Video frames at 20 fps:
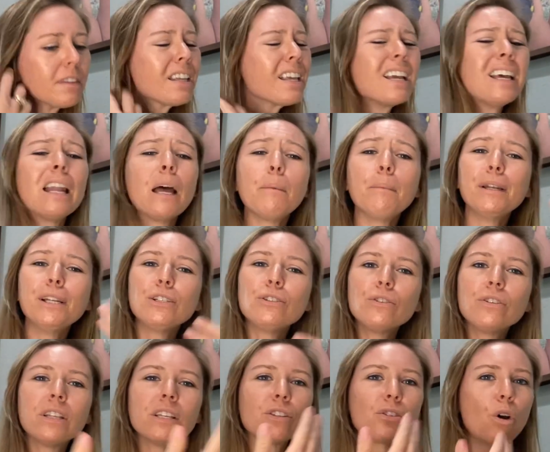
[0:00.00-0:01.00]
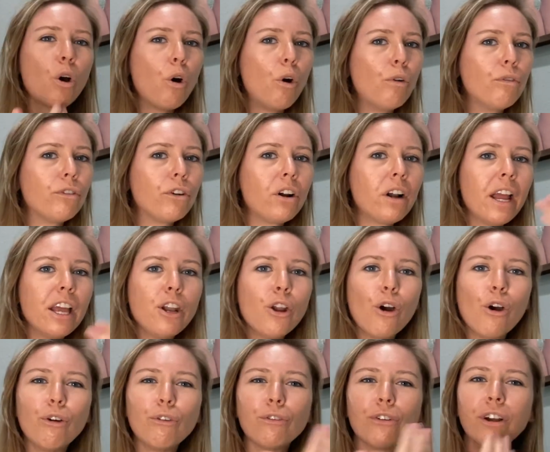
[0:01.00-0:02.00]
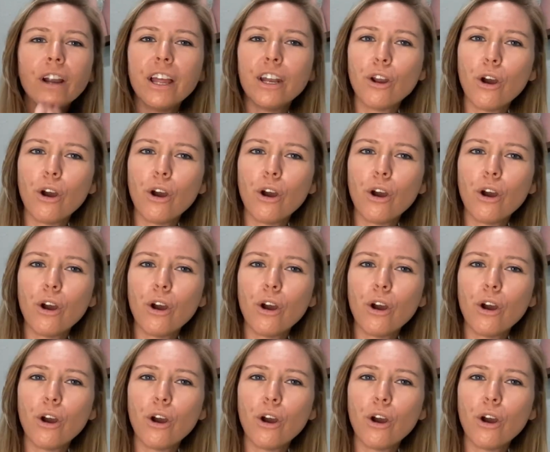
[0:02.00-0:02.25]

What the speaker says: And I'm gonna do this over and over and